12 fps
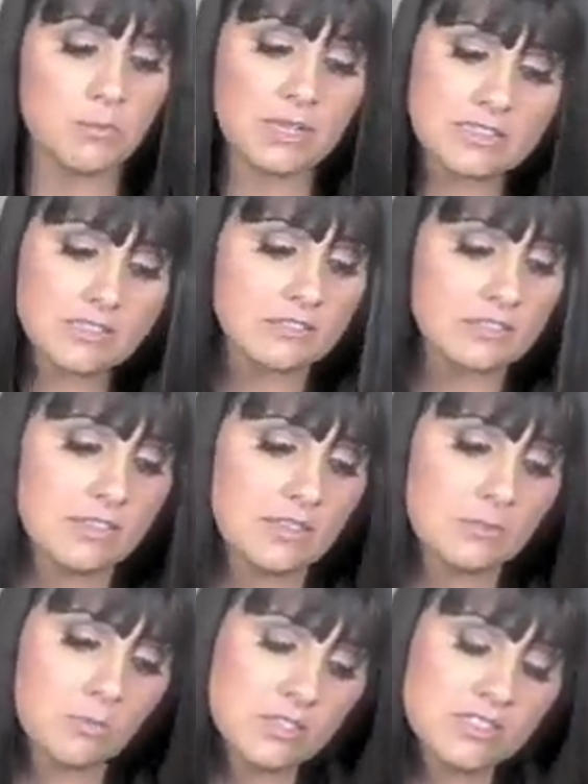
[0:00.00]
basically
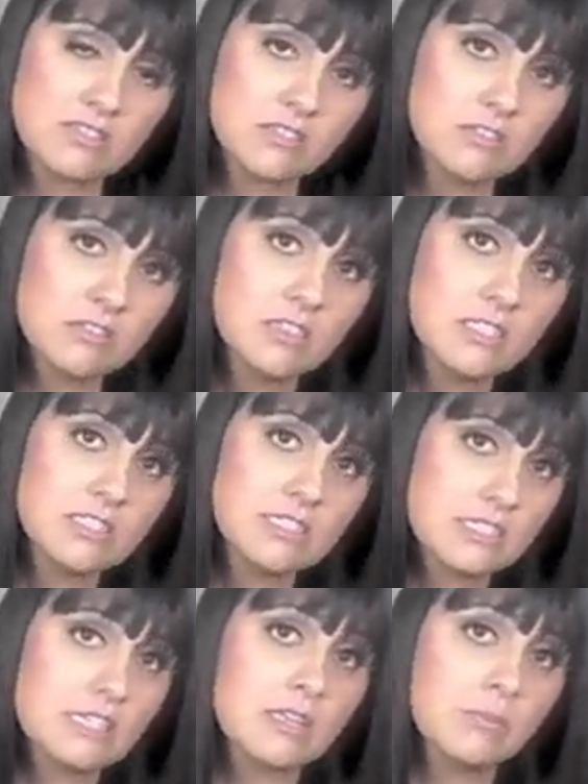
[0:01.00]
we're still
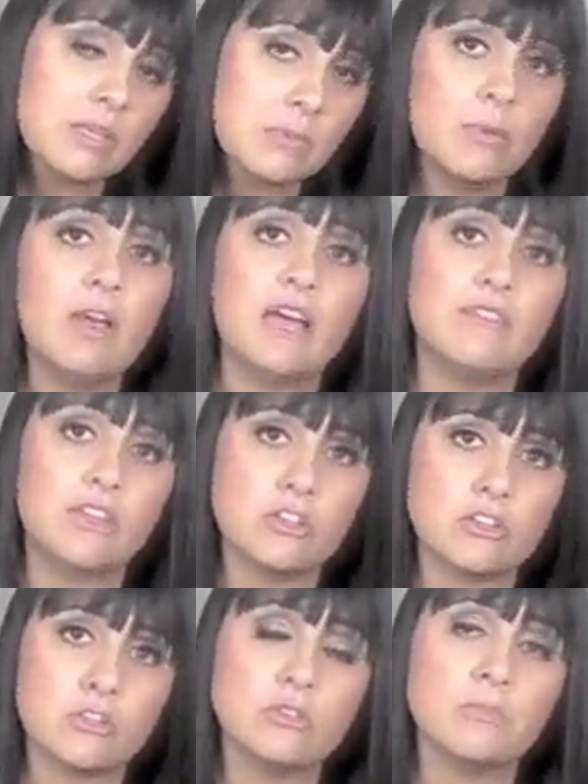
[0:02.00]
seeing people have
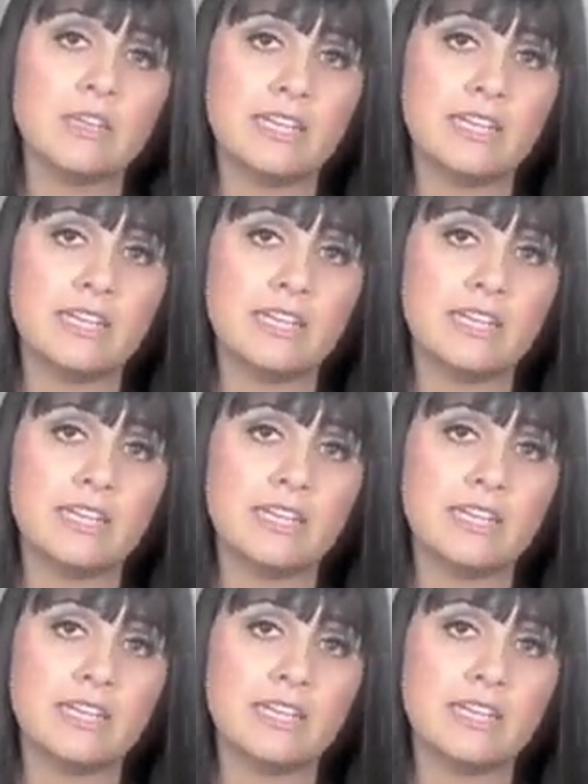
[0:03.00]
issues